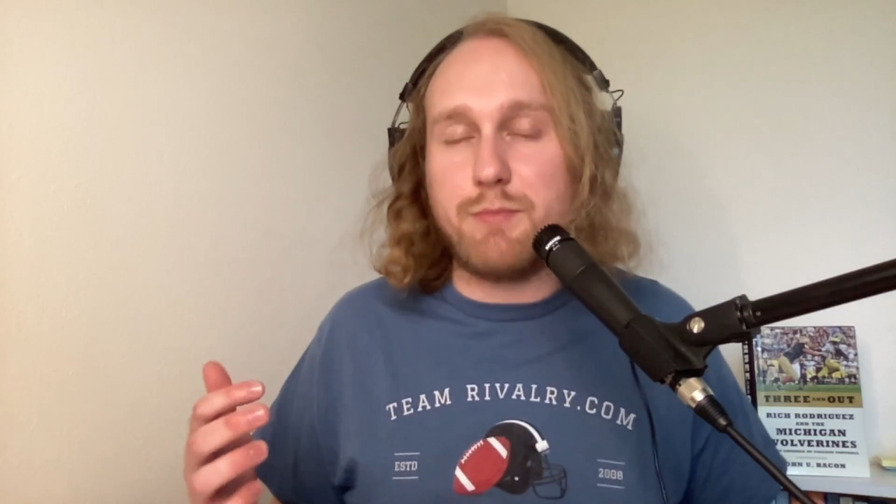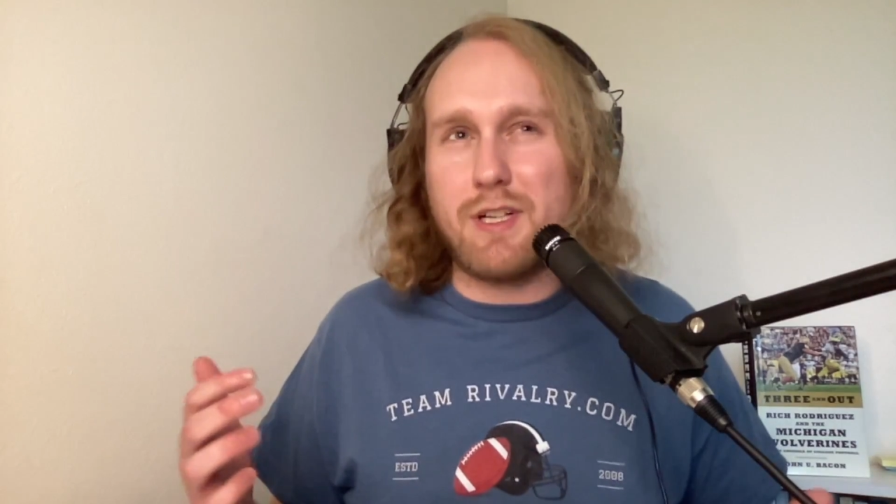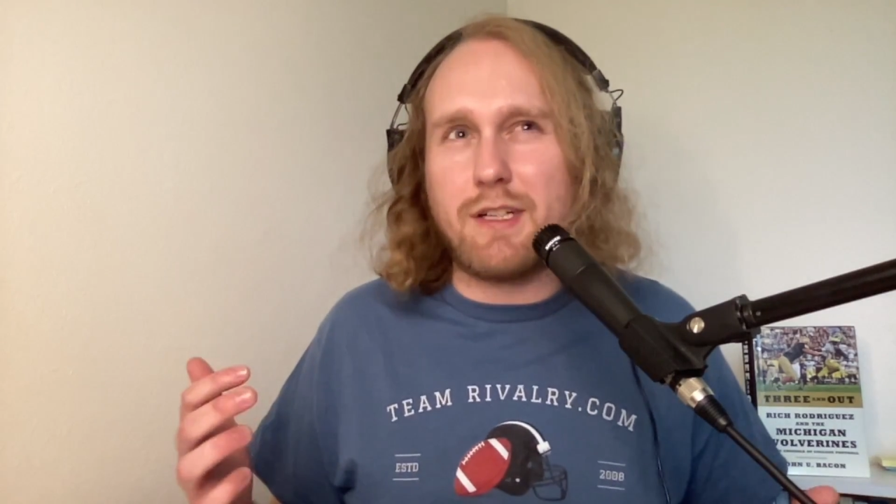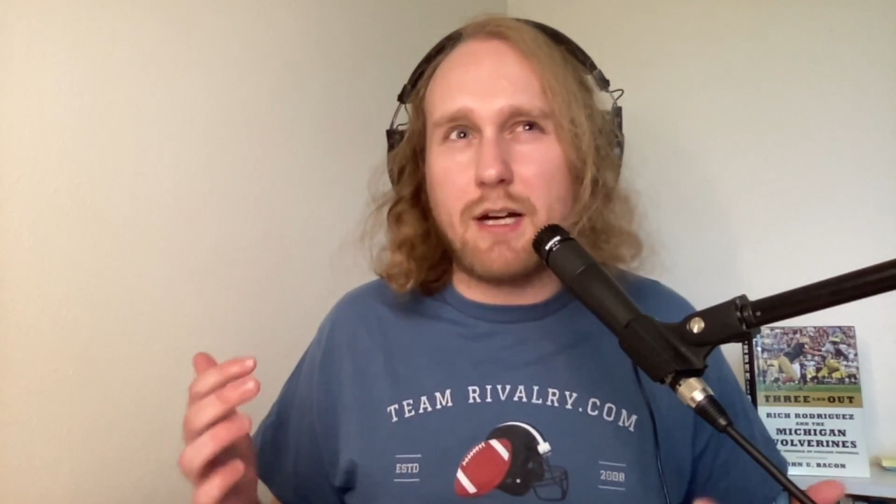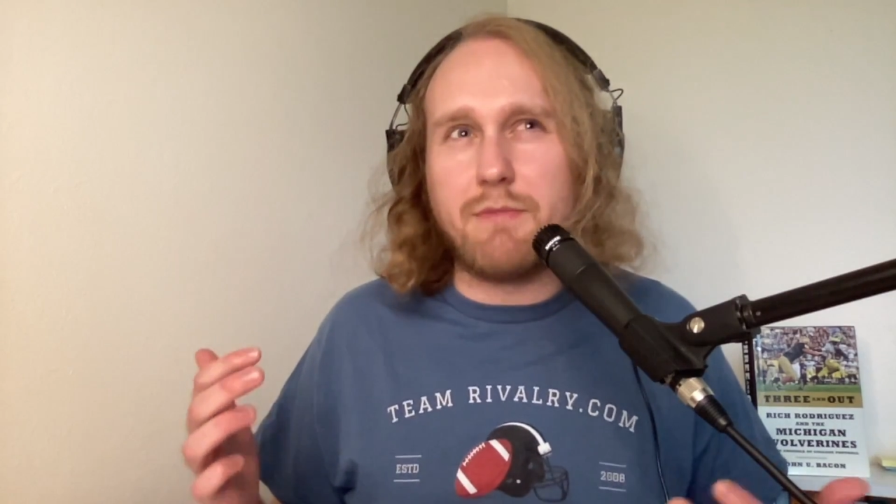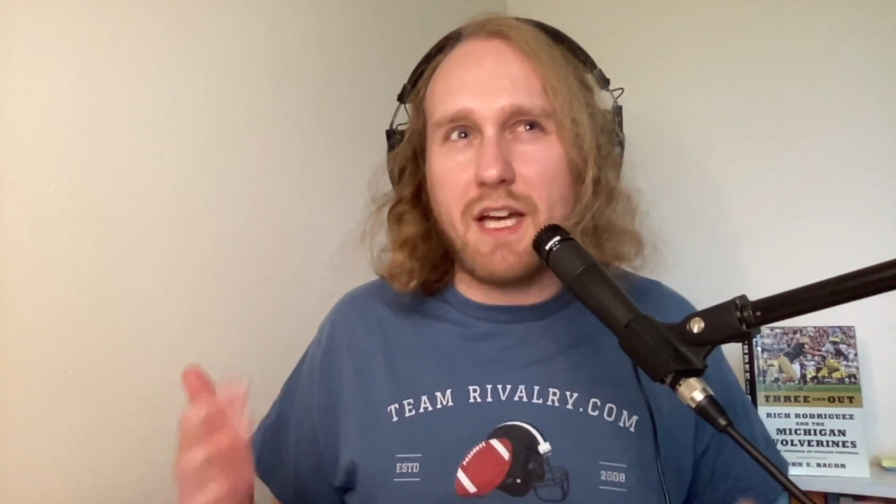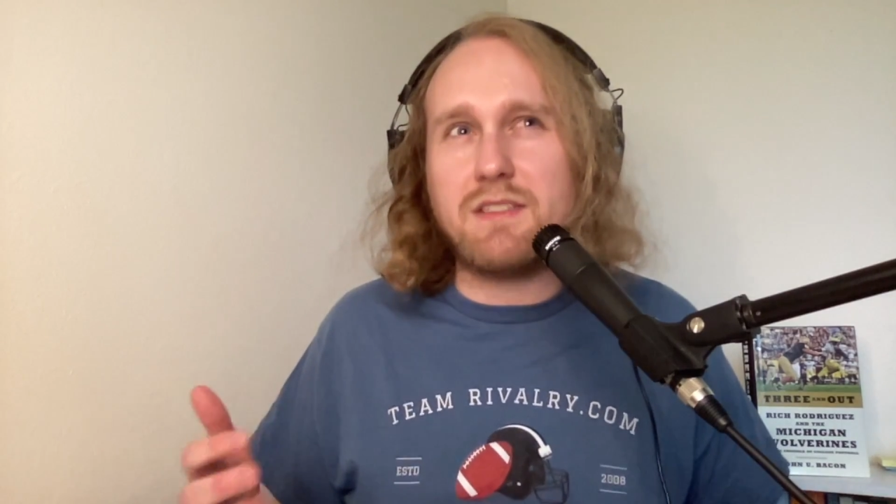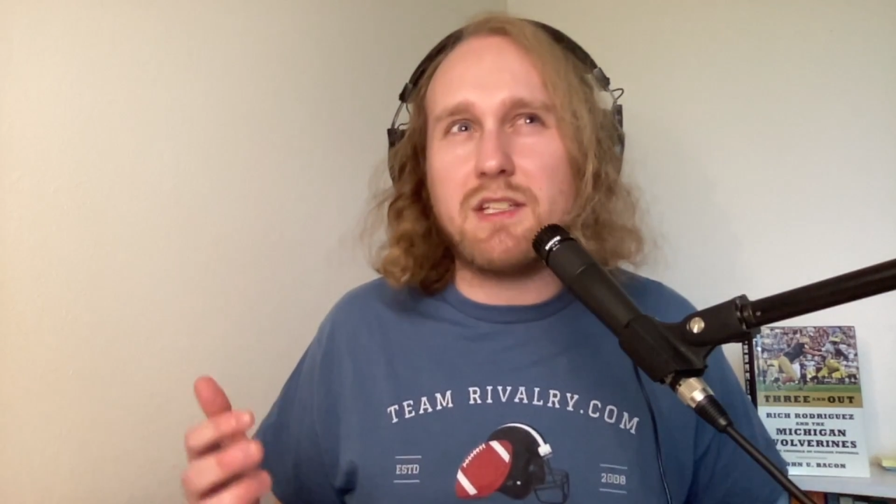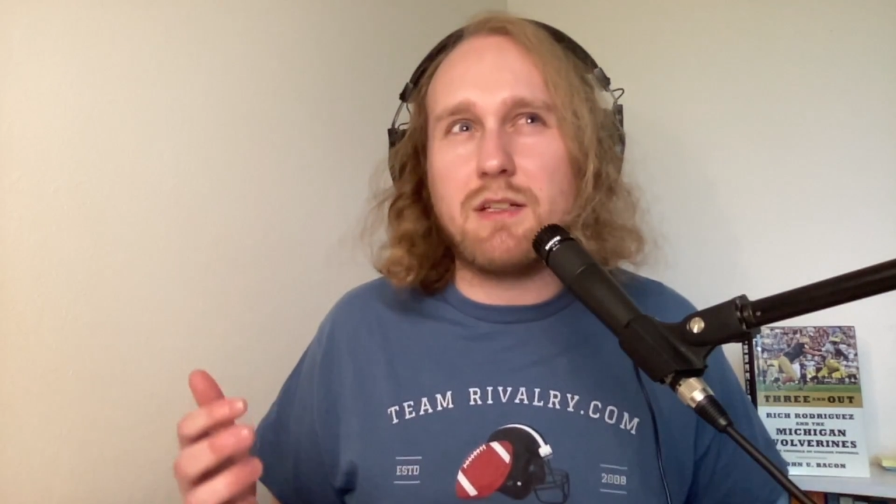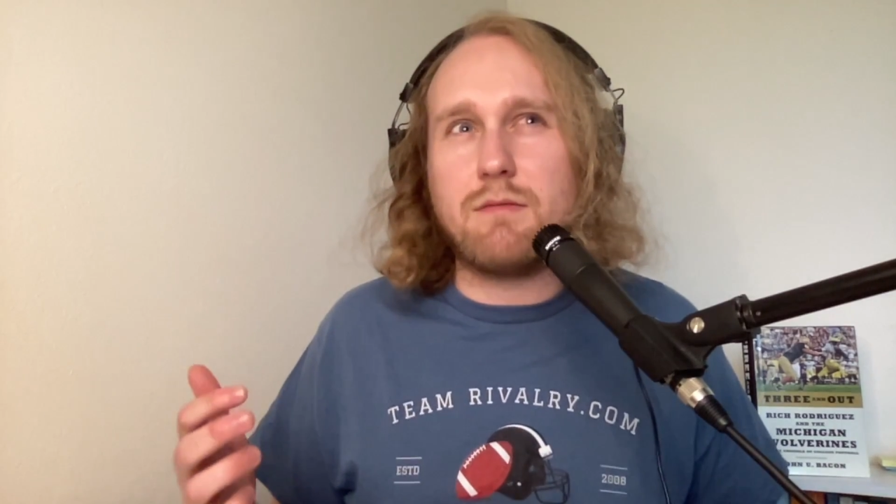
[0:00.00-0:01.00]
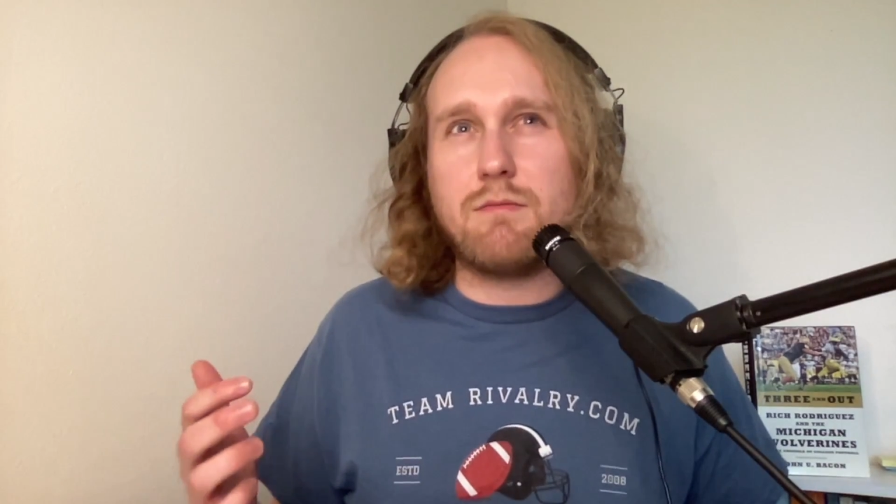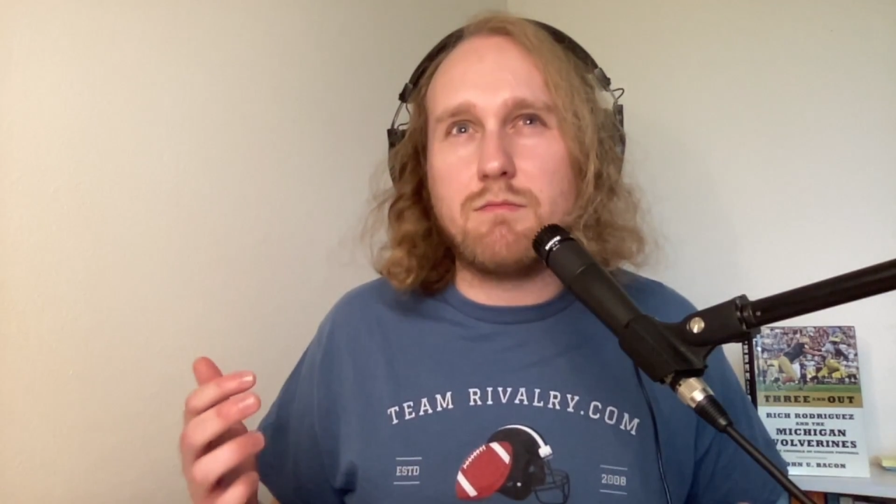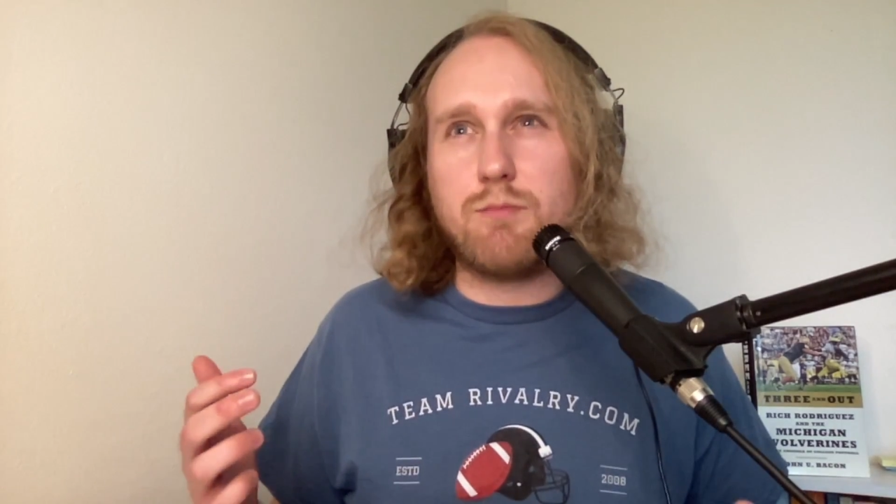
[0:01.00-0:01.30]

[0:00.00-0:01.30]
but I'm guessing